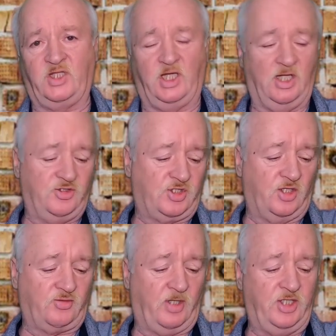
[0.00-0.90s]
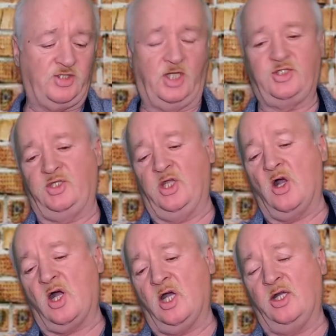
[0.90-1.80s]
Insta 360
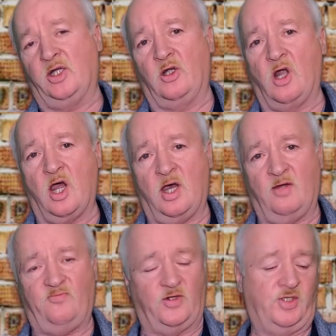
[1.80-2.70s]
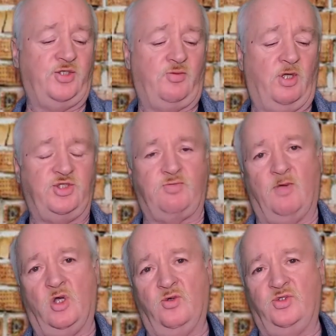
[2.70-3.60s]
on or off, or switch
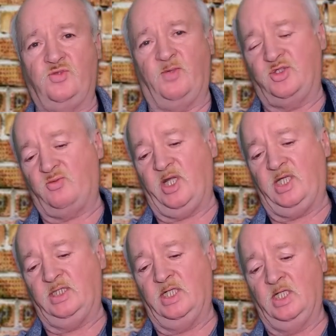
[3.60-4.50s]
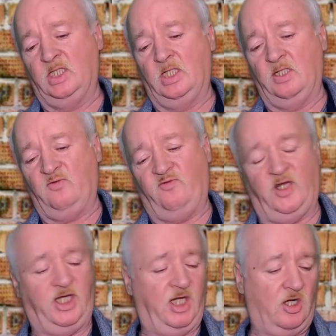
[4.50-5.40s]
modes between
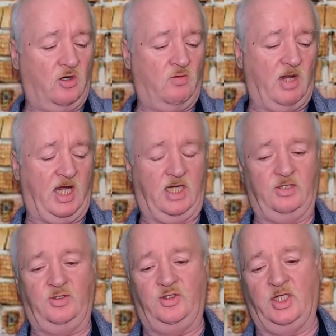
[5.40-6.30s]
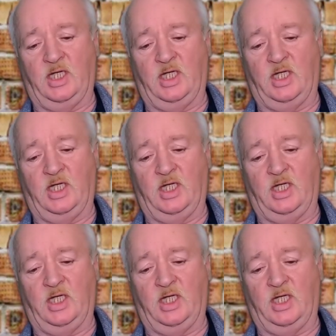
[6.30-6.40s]
video and